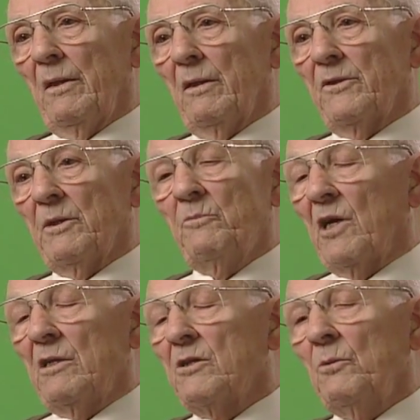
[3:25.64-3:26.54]

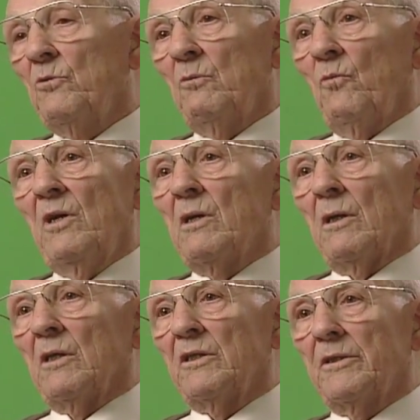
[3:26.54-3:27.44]
sometimes they wouldn't wait
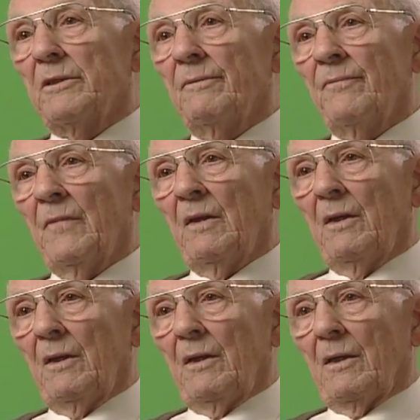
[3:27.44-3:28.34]
on us.
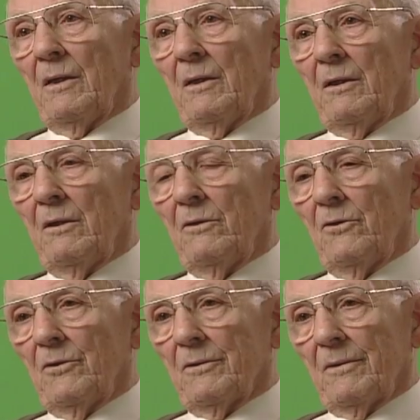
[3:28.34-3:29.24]

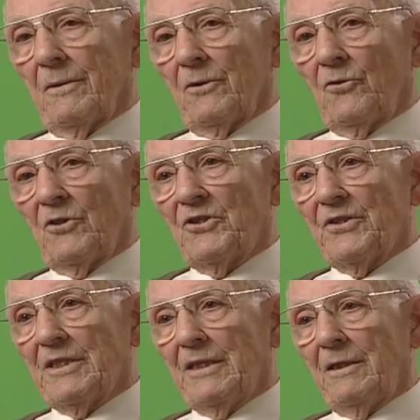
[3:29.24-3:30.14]
Of course,
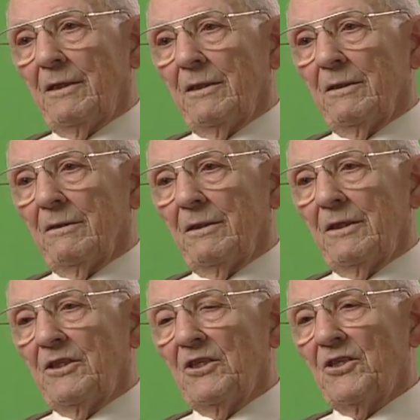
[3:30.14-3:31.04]
then it
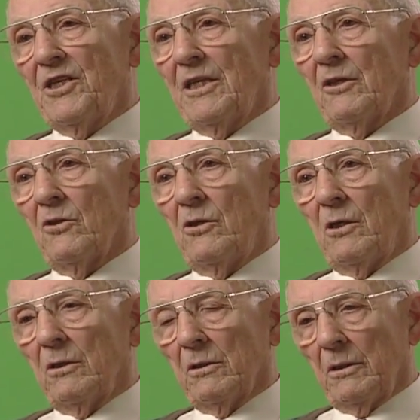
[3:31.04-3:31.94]
didn't take
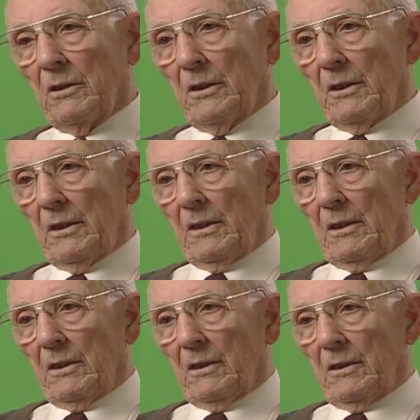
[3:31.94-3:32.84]
long
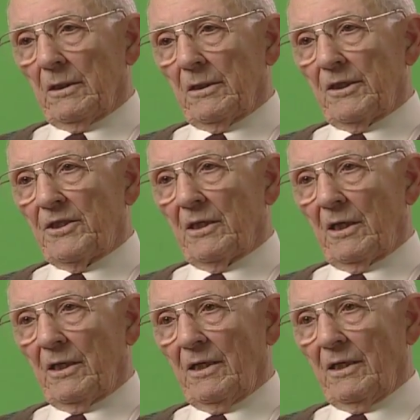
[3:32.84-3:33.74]

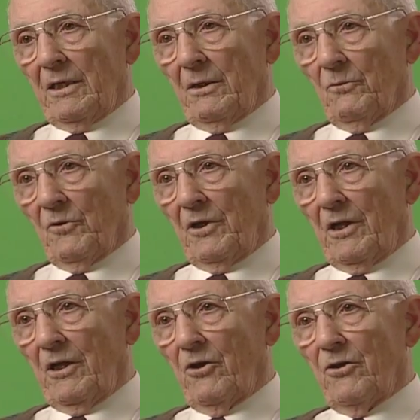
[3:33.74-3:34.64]
till when
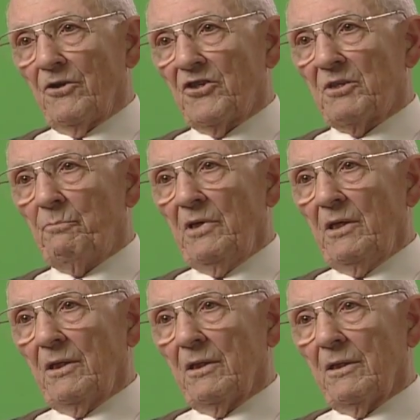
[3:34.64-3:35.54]
they heard us
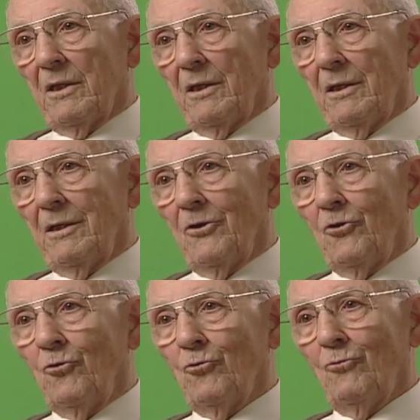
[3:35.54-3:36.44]
speak, that they
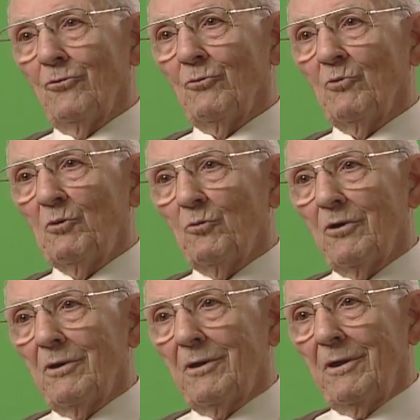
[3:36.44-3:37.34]
knew that we
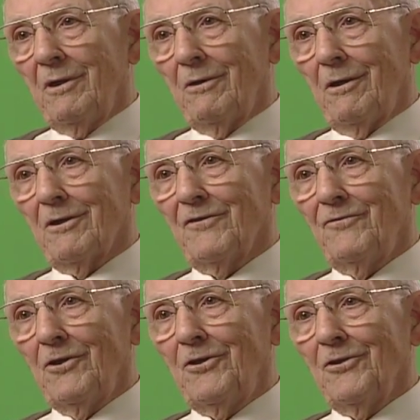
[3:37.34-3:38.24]
weren't
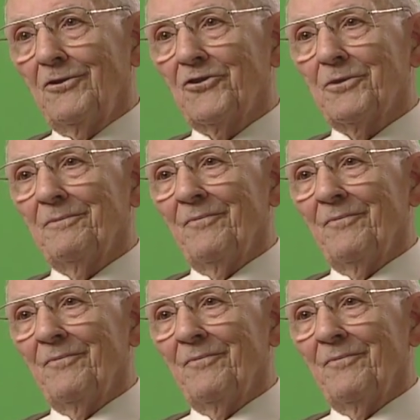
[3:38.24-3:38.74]
Knoxvillians,